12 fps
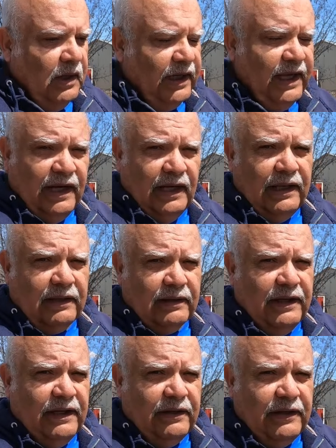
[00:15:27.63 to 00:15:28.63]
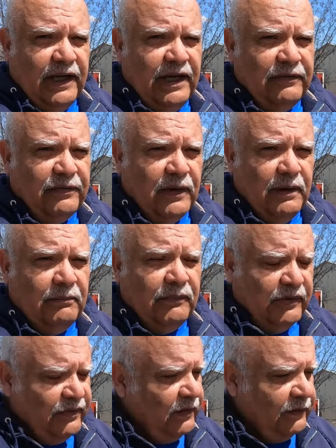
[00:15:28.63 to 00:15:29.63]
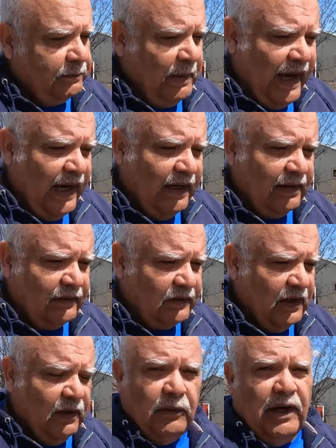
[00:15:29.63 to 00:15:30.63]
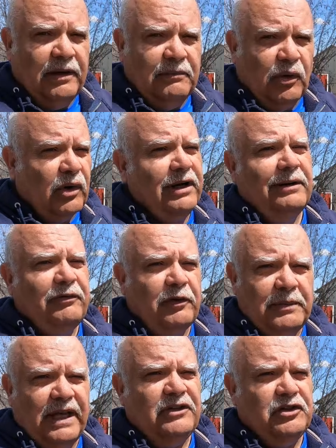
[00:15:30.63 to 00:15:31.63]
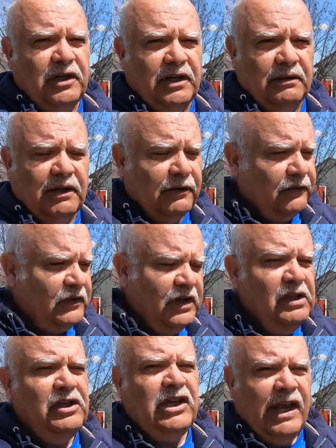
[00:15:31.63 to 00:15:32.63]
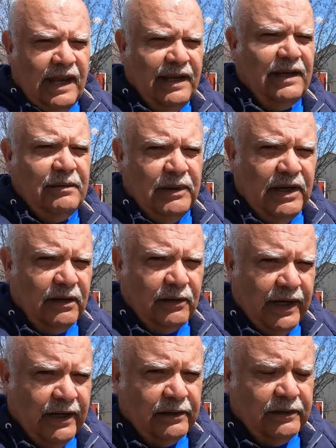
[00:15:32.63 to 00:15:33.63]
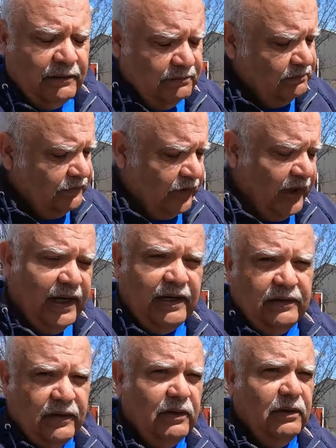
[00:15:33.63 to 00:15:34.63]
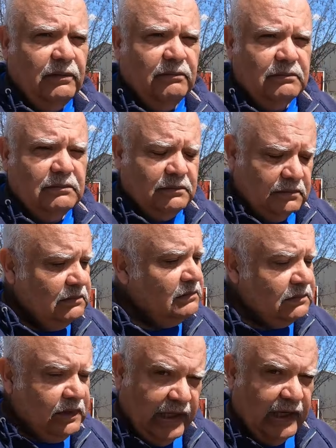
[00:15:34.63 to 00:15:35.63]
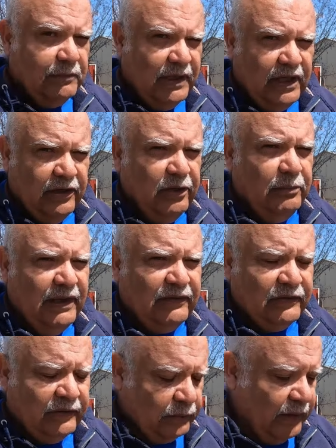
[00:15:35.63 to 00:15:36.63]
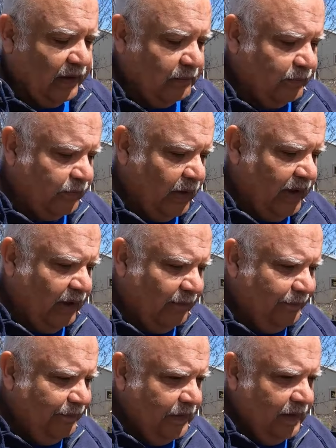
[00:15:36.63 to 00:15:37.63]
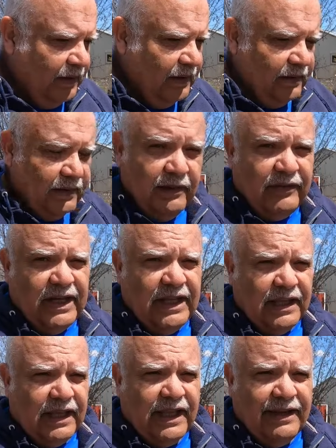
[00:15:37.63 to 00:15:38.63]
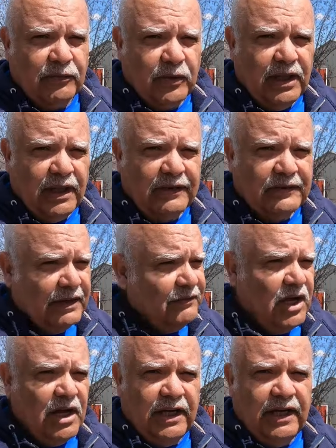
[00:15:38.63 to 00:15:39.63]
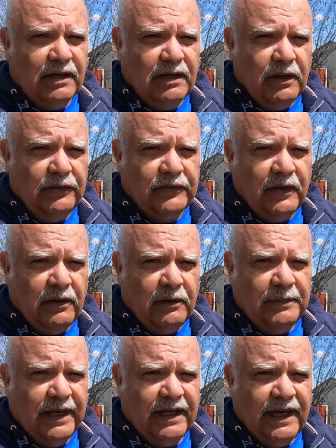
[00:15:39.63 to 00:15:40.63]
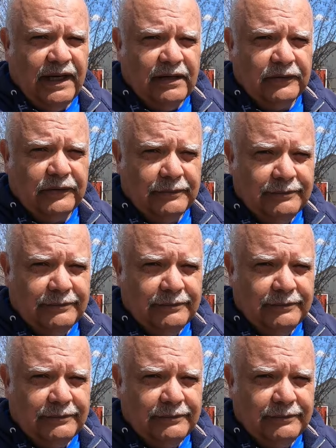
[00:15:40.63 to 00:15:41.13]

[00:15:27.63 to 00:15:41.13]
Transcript: I got a letter the other day from the First Bank still wanting more information. They're still yanking me around trying to get me to do business with them. Well, evidently they haven't realized I've gone in and closed all my accounts.